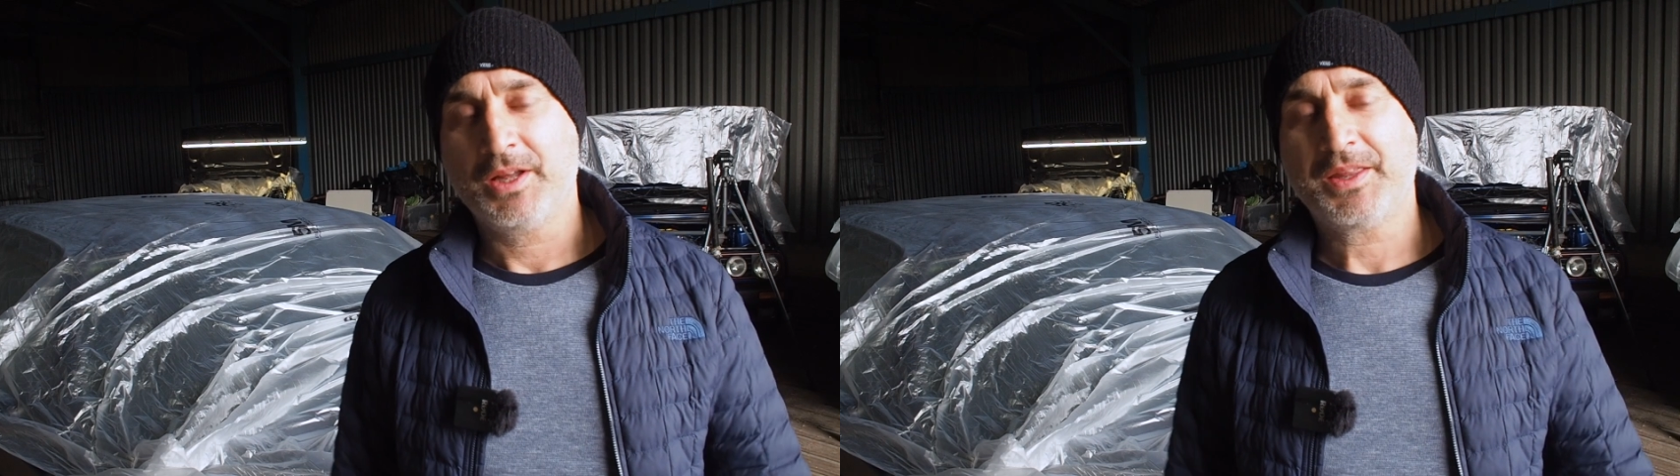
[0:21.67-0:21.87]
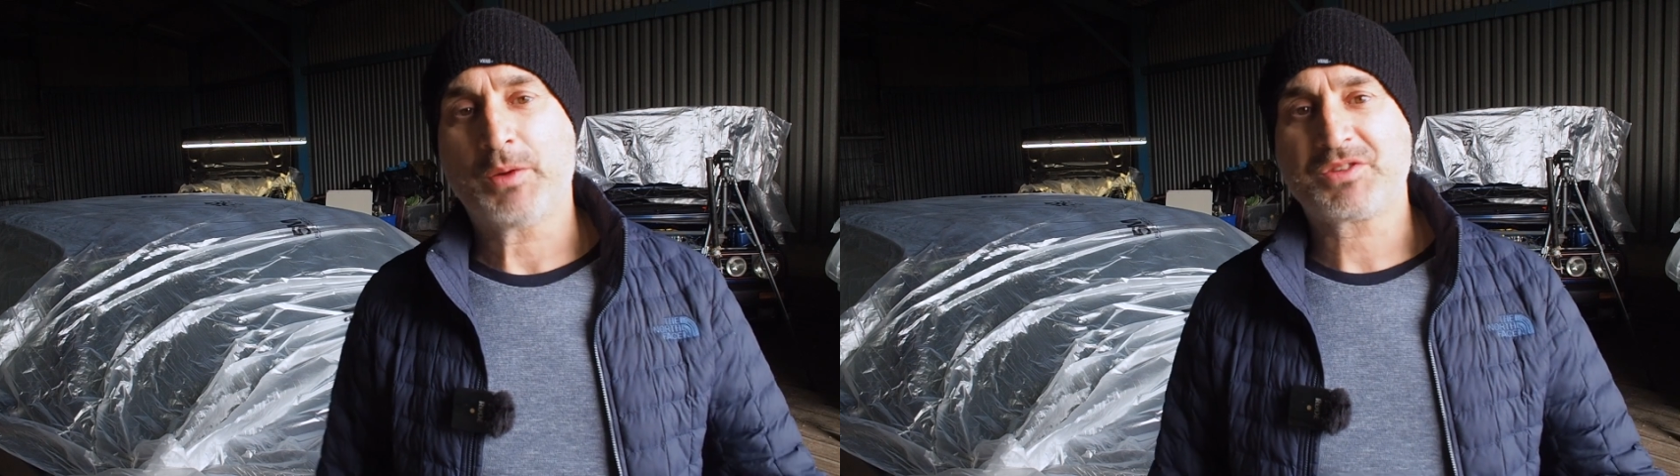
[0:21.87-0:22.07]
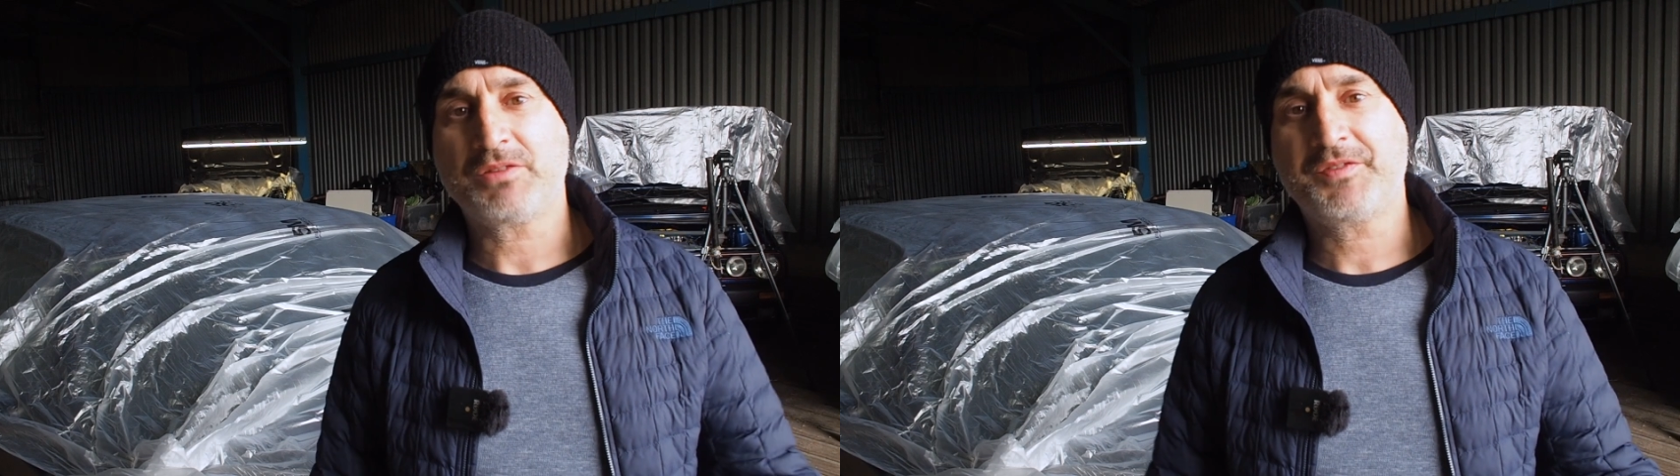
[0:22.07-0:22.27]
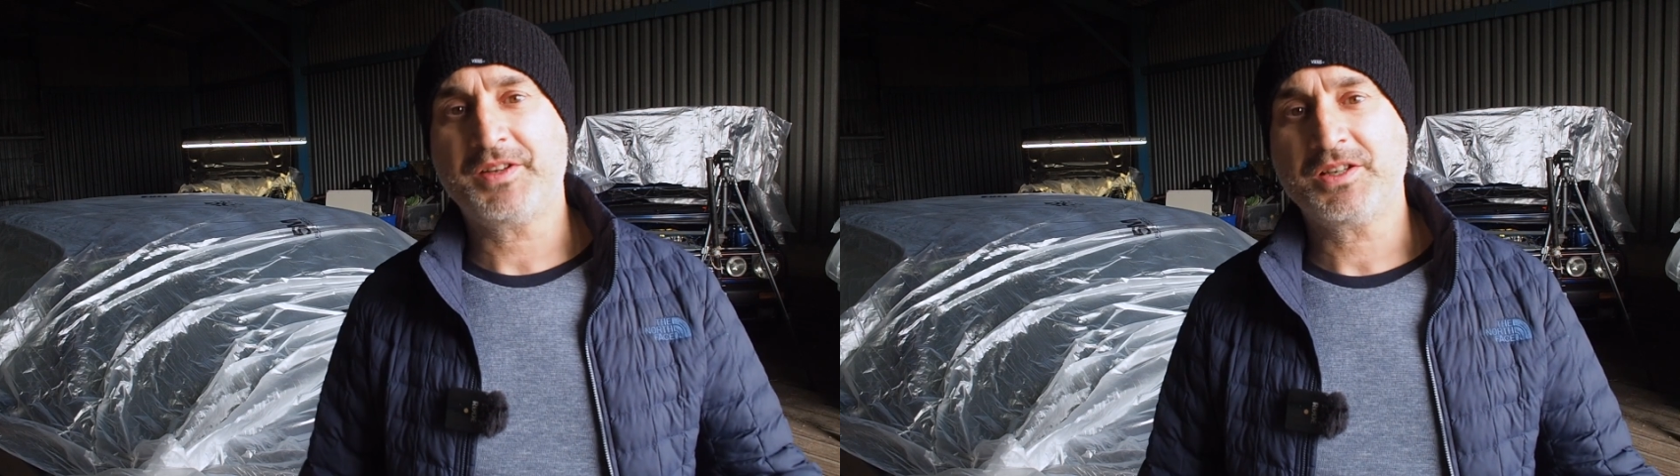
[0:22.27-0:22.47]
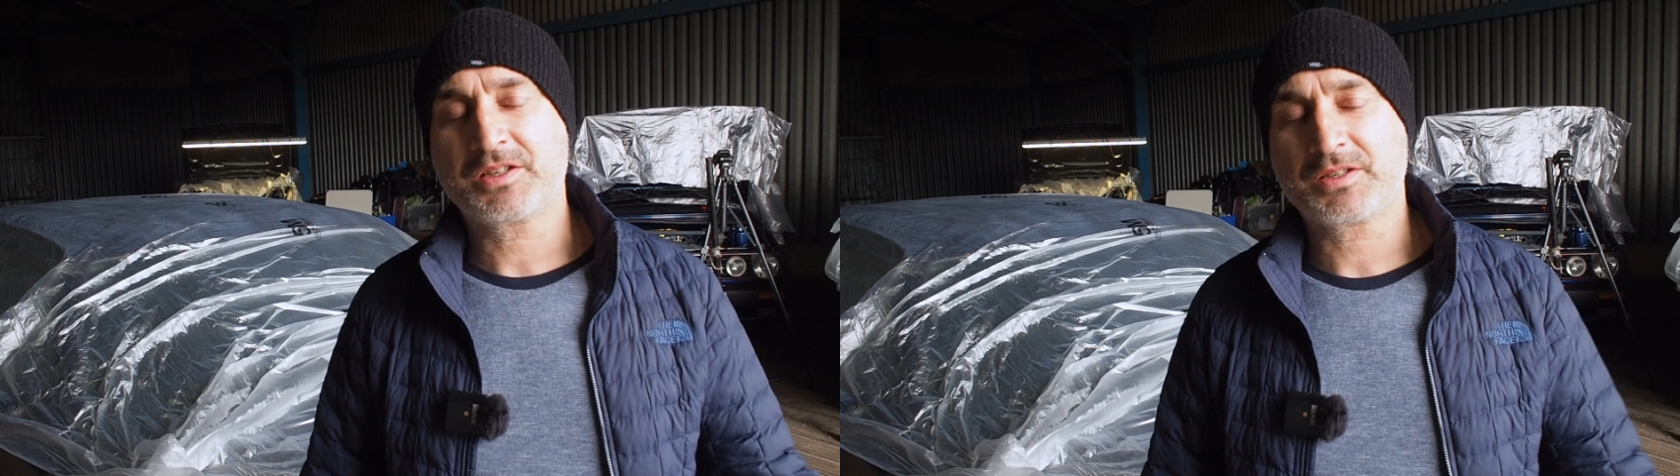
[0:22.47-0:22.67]
that was
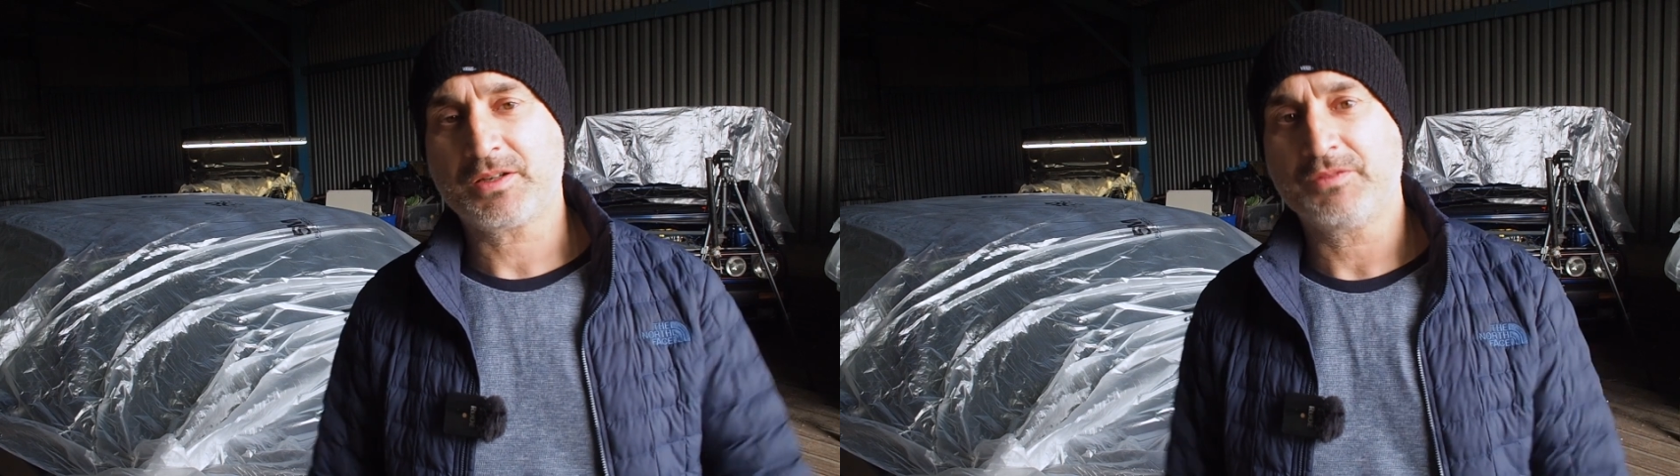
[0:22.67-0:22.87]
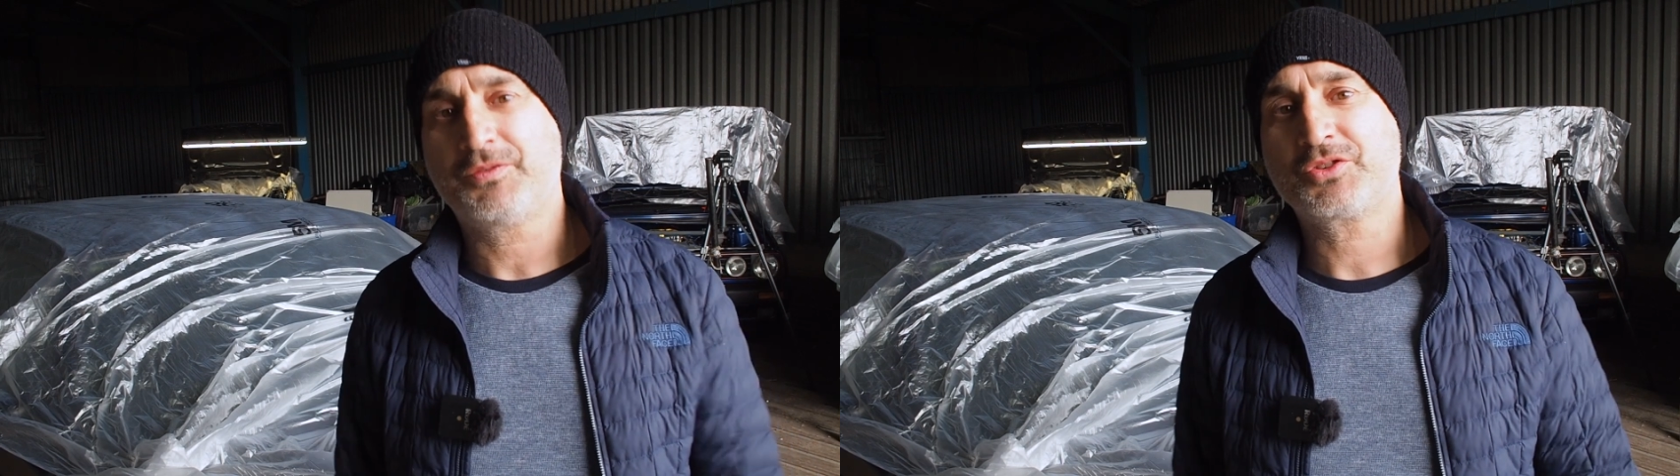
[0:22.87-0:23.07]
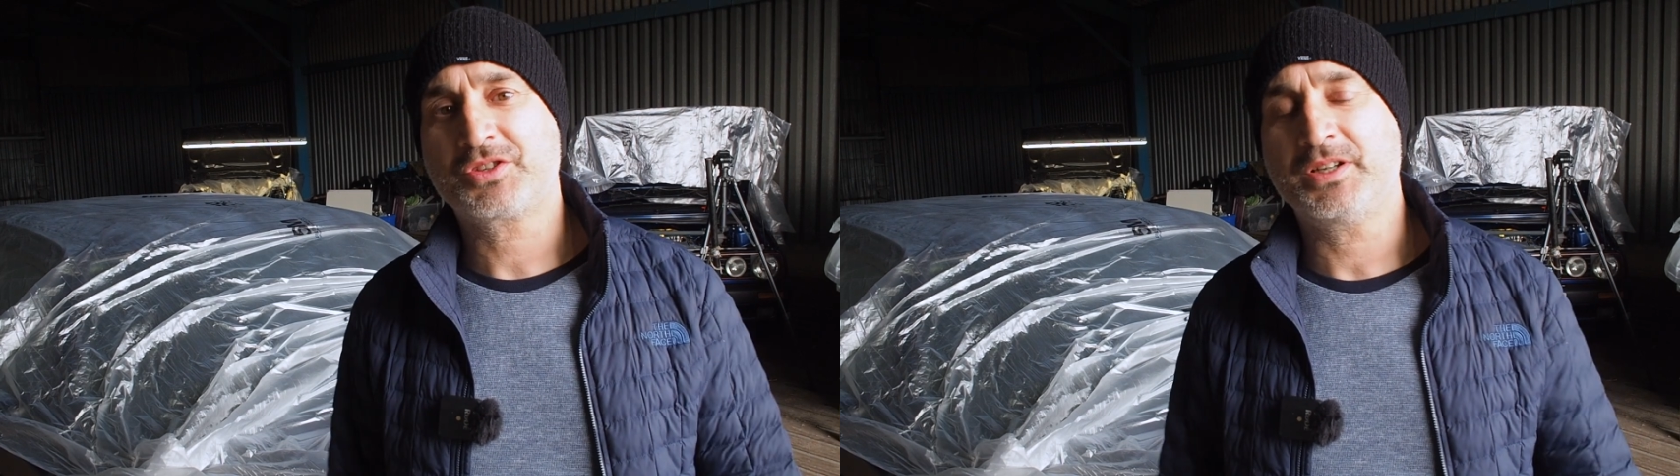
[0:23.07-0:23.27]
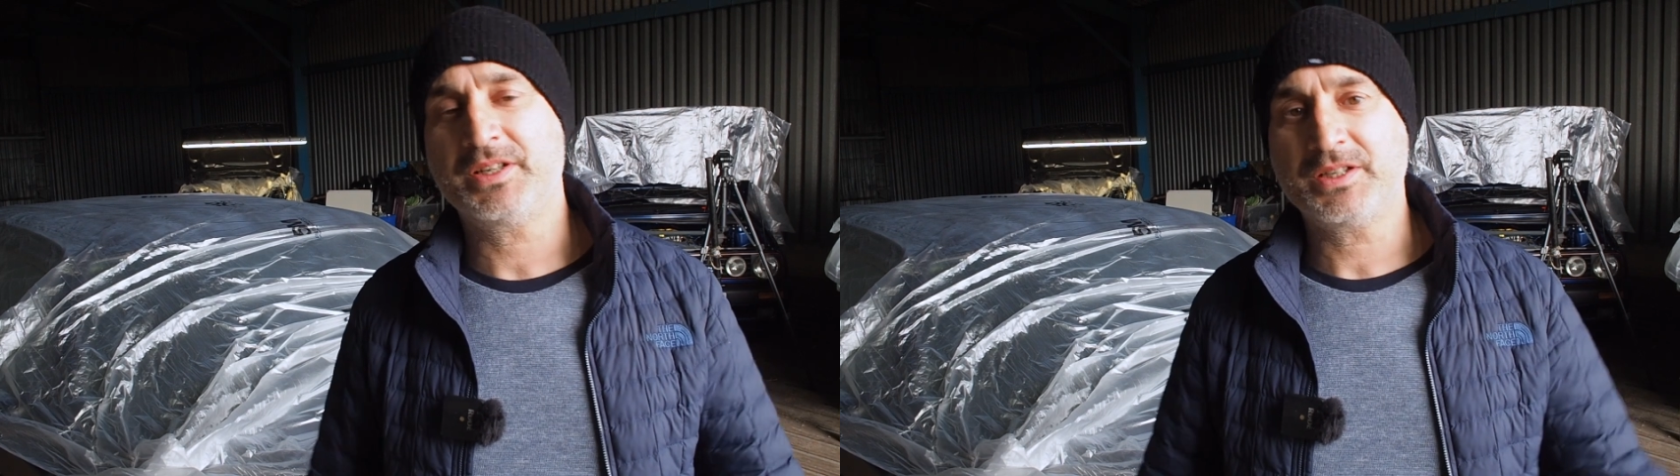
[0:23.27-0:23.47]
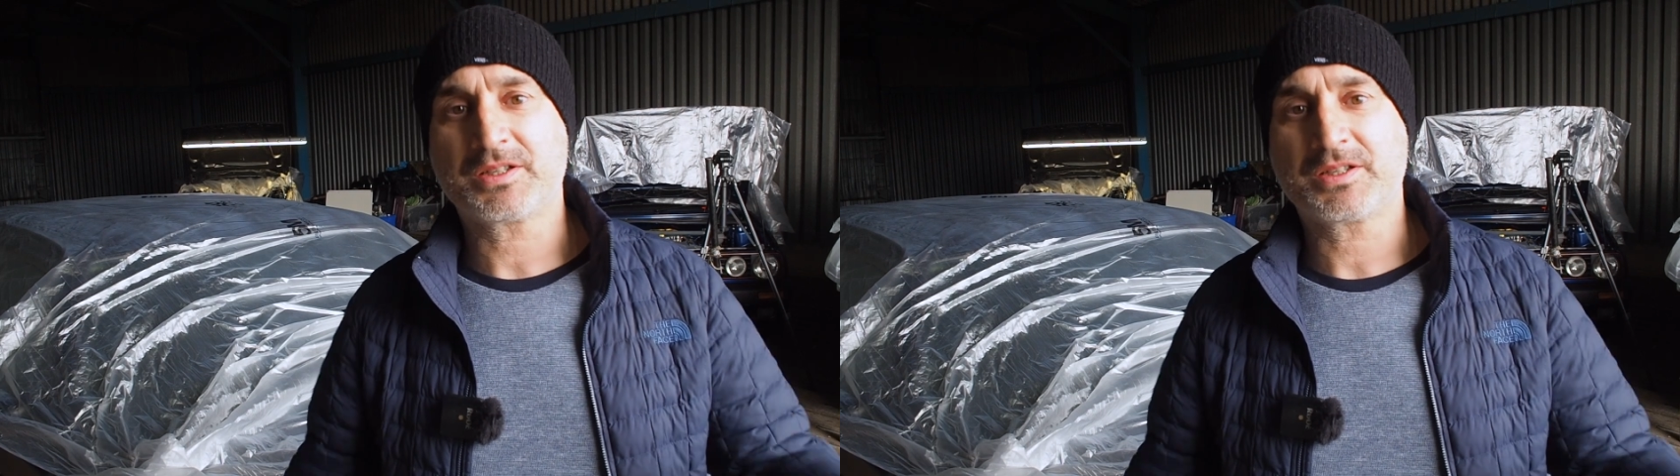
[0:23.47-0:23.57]
unfinished, unfortunately,